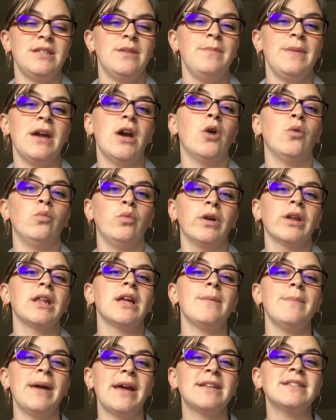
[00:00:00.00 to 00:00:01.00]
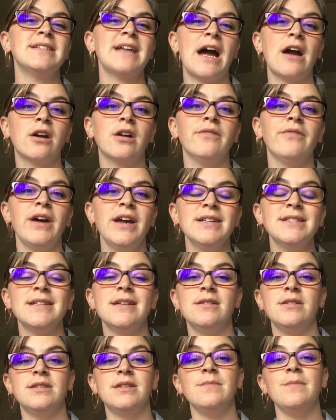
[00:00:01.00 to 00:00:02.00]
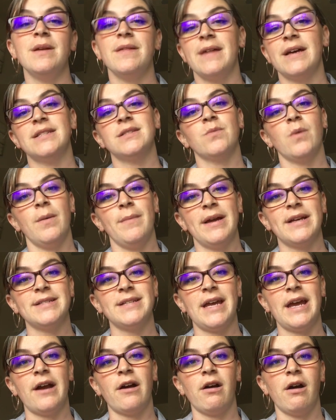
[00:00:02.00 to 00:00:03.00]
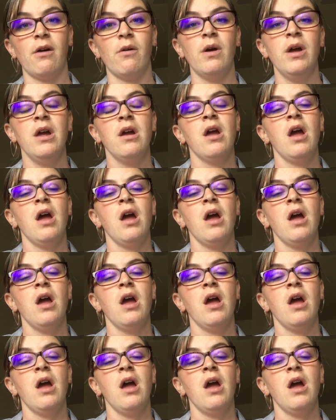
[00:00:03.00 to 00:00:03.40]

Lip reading: to me, a really big sacrifice, and to me that's what makes a hero.